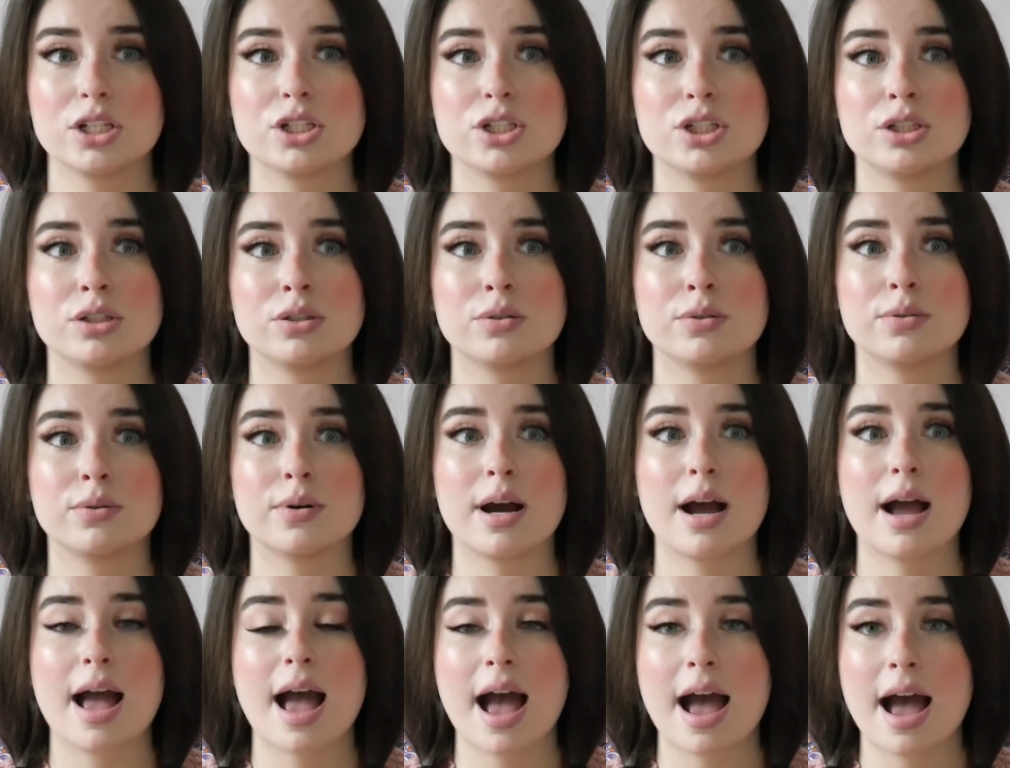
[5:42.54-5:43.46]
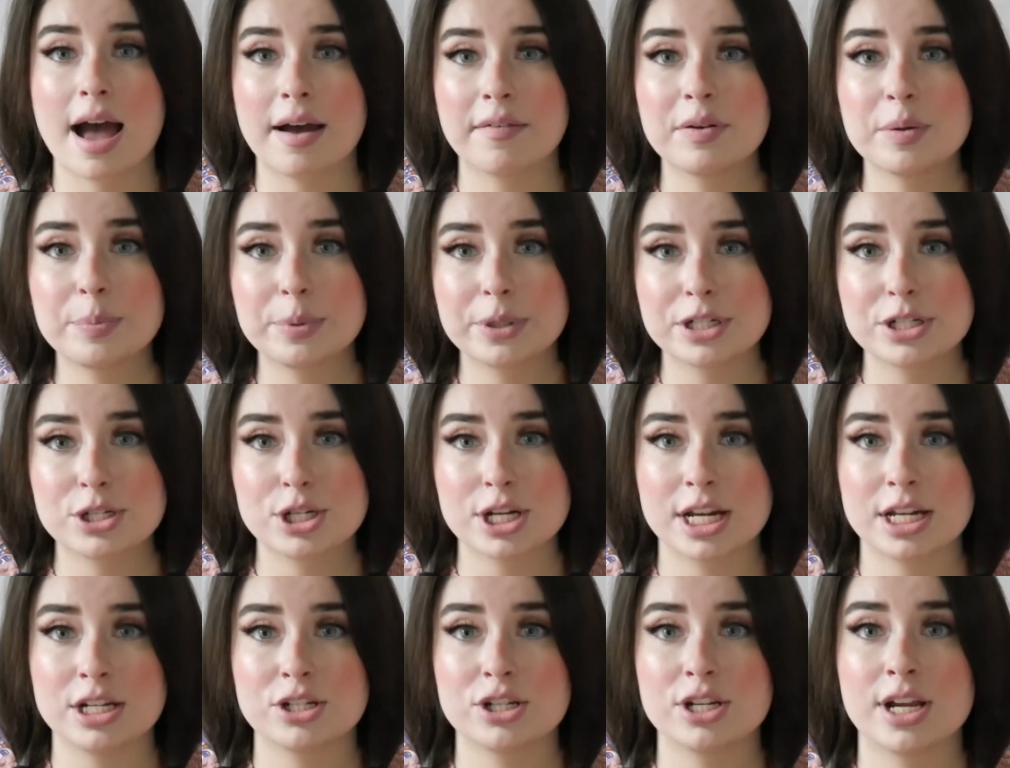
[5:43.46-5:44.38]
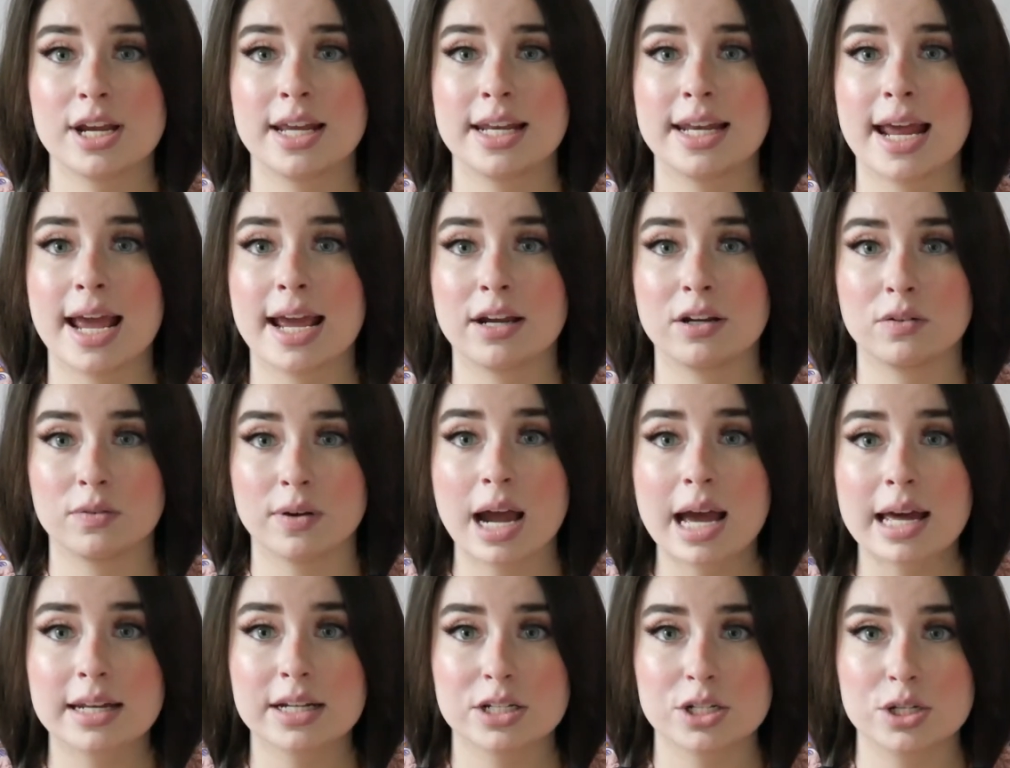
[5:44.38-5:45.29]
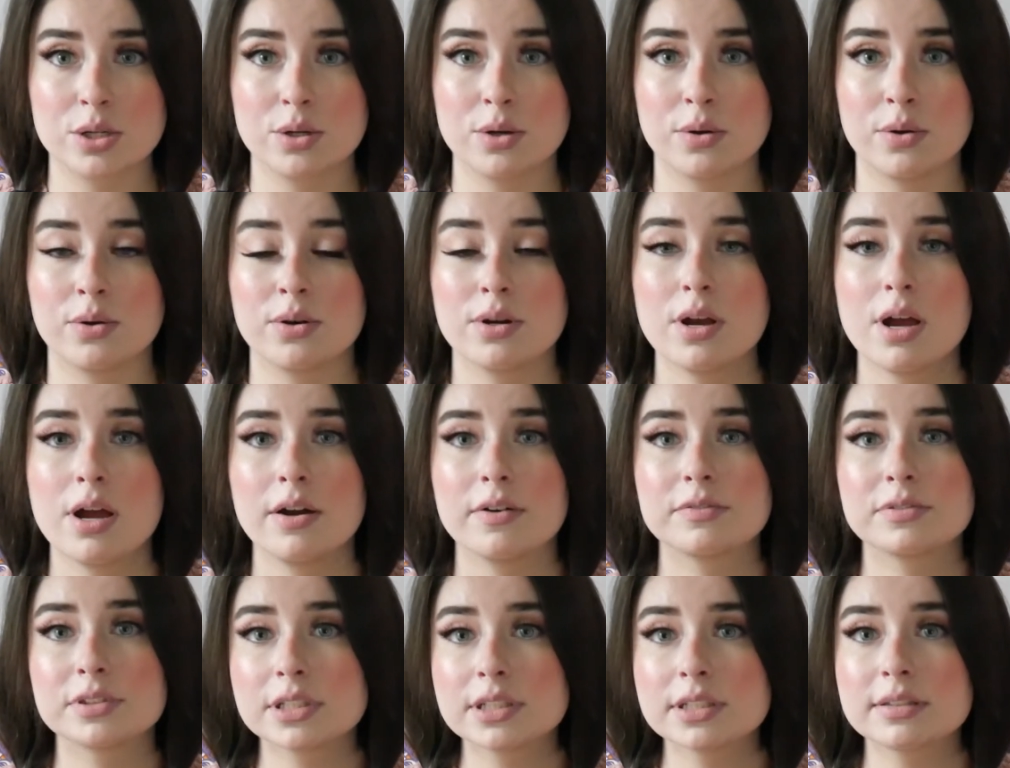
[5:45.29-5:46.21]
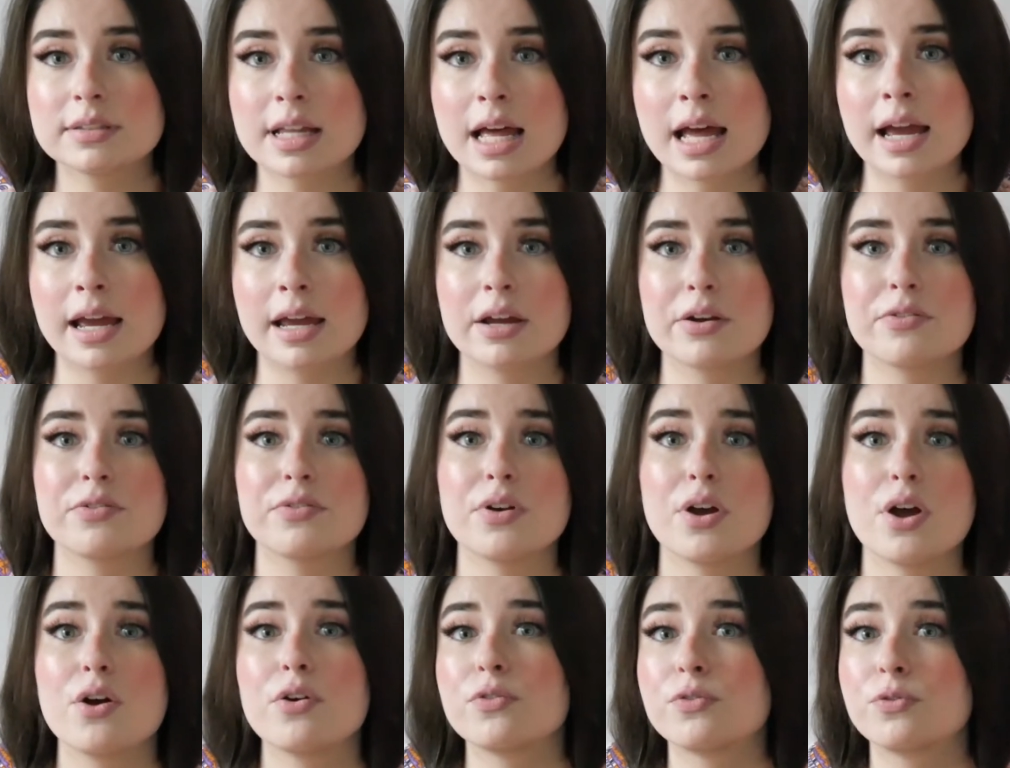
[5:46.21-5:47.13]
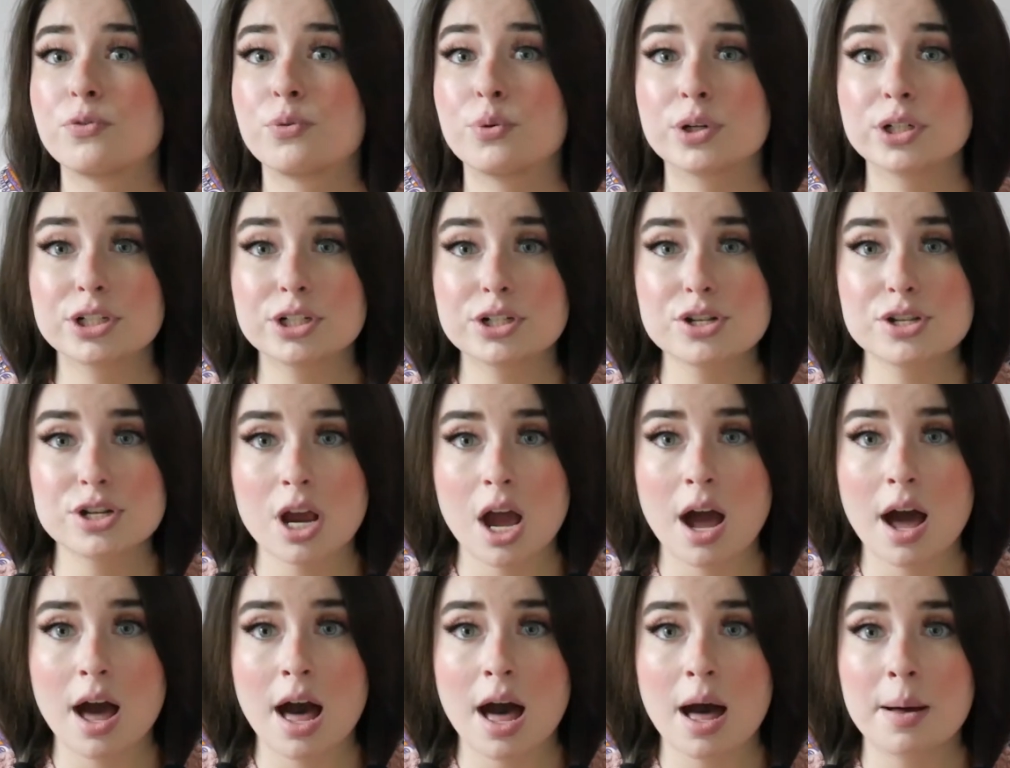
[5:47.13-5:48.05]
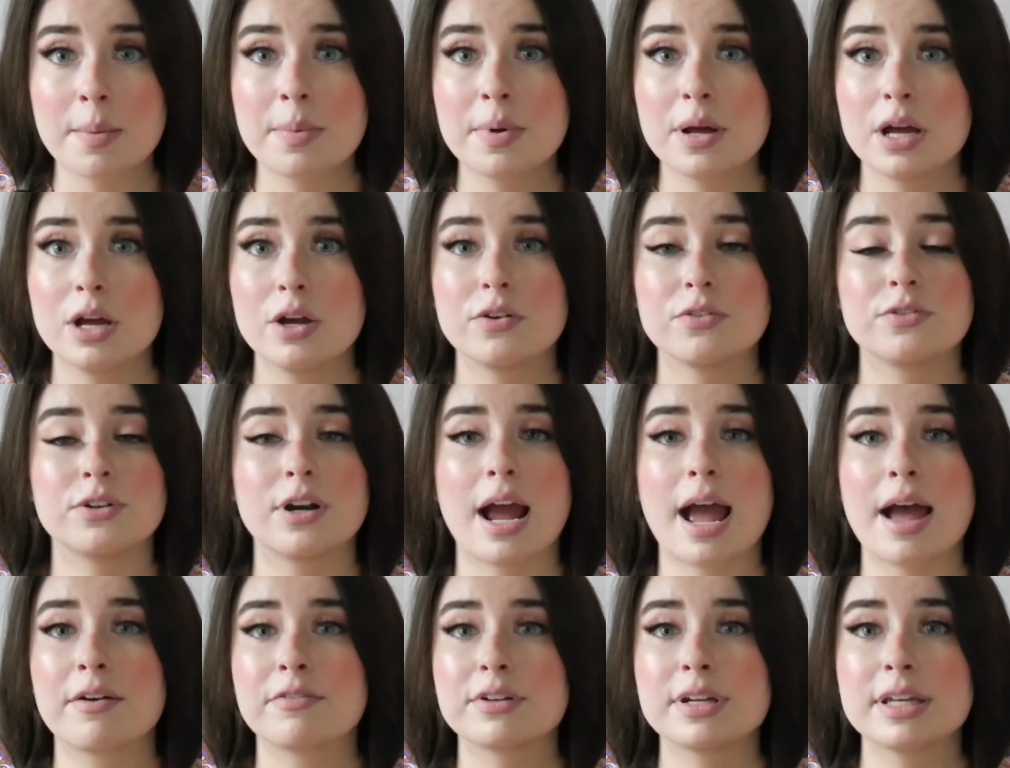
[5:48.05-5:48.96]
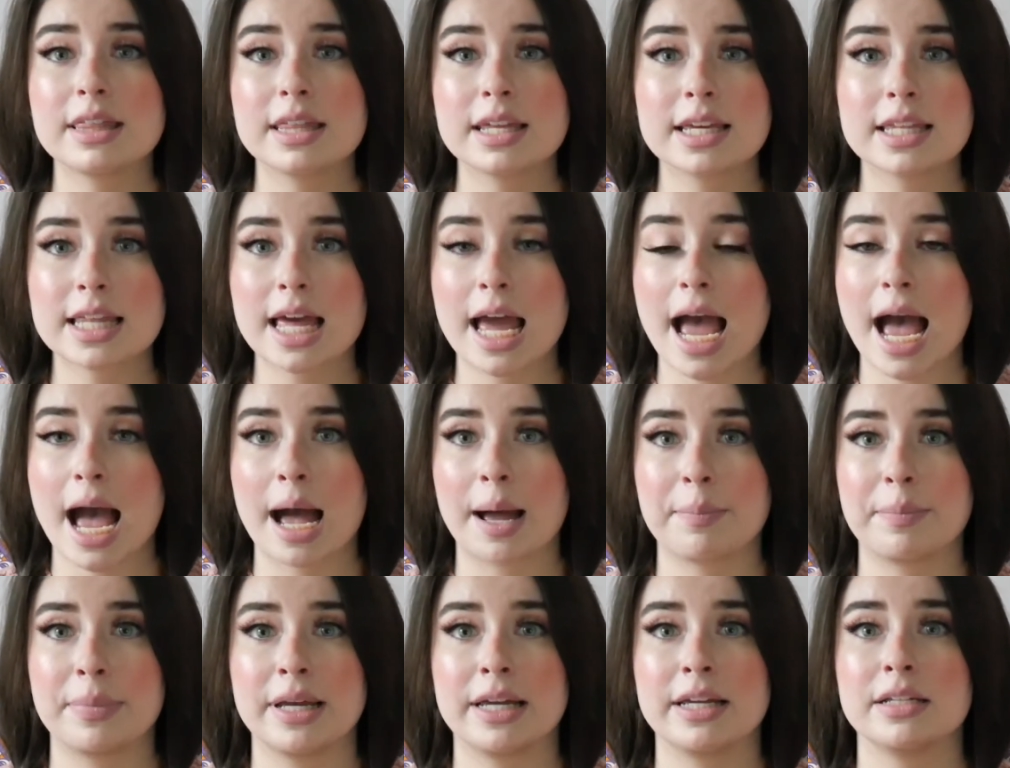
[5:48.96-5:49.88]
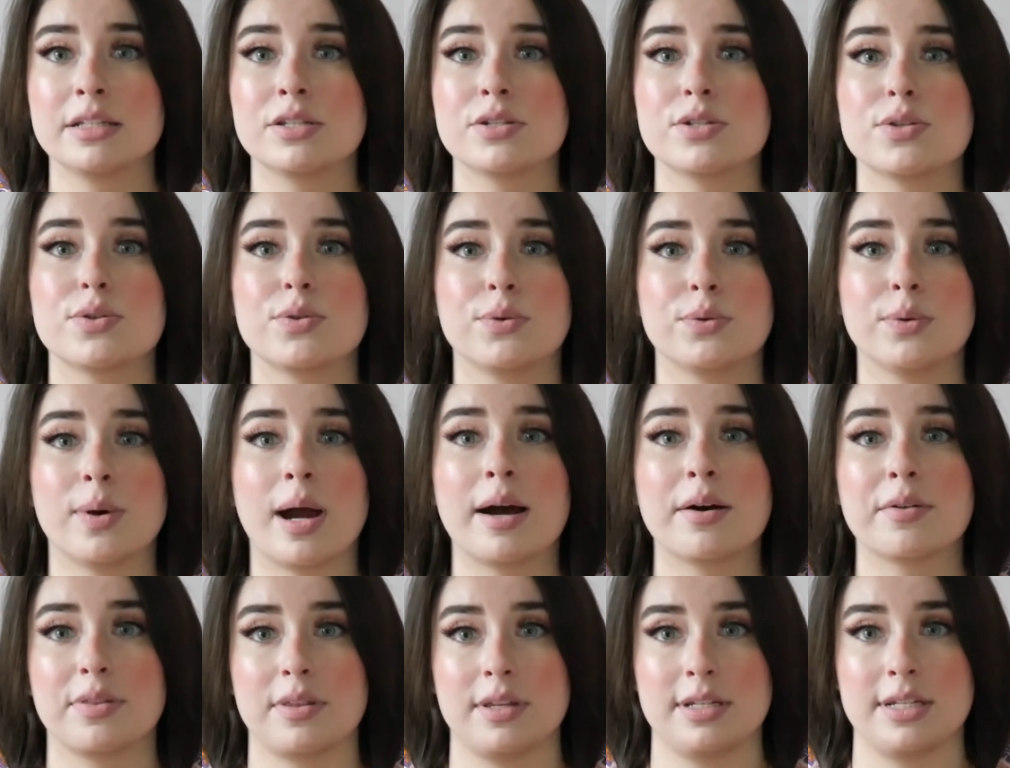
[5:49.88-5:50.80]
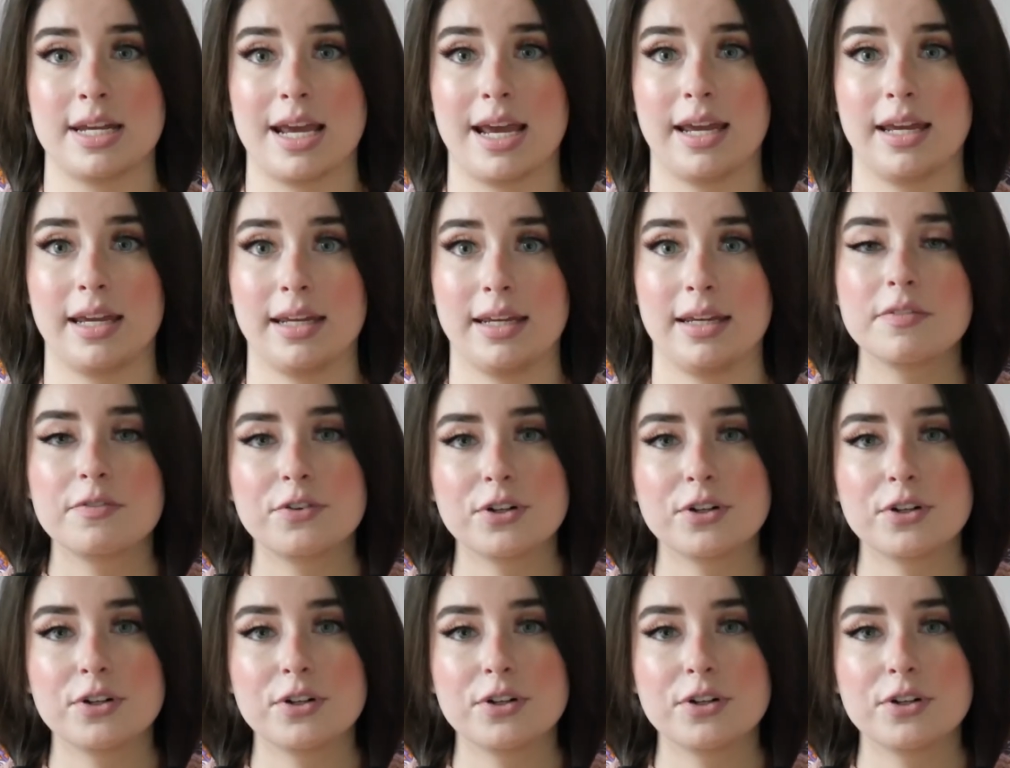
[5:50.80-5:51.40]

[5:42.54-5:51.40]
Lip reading: to have appreciation and gratitude for your life, for your job, for everything that happens throughout the day.